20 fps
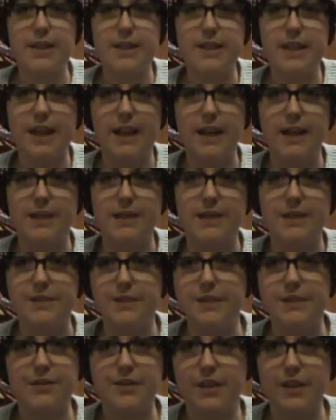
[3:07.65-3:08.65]
skeins of
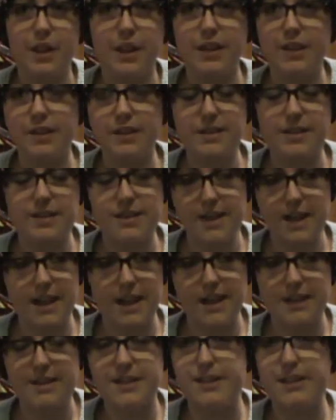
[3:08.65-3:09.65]
different colors
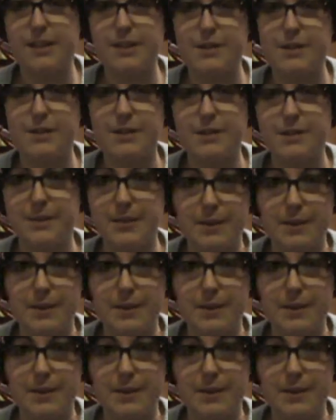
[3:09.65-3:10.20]
and she didn't know what she was